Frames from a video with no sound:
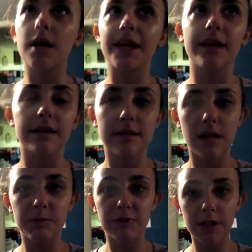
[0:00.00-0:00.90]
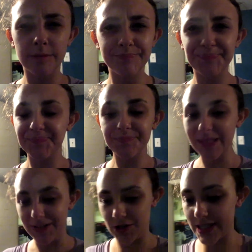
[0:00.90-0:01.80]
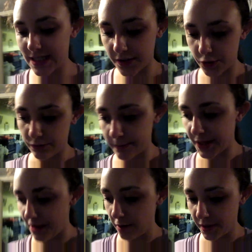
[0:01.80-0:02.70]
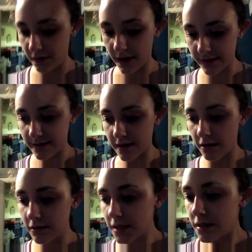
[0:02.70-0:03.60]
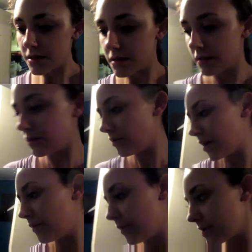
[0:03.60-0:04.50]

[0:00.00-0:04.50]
I think it's comfort. It's just another aromatherapy line, so it